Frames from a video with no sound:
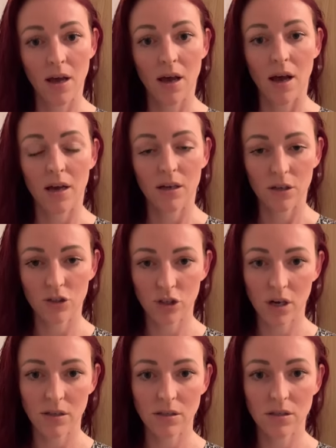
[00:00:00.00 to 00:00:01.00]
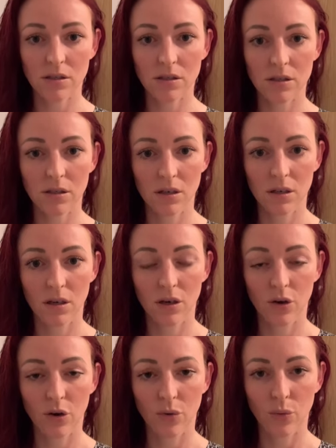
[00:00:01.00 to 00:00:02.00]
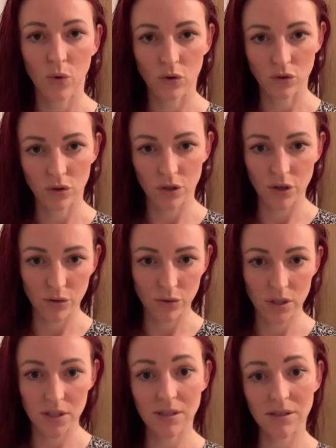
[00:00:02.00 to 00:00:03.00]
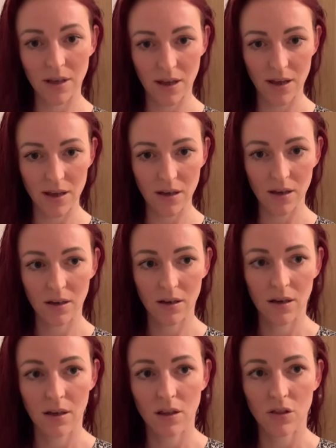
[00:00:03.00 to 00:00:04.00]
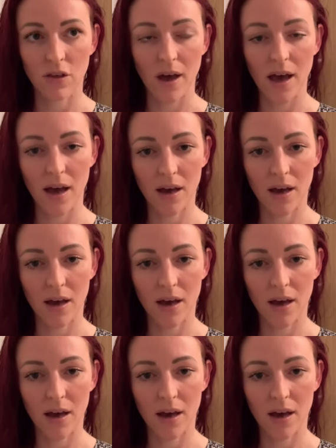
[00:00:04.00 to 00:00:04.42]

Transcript: and I just want you to see that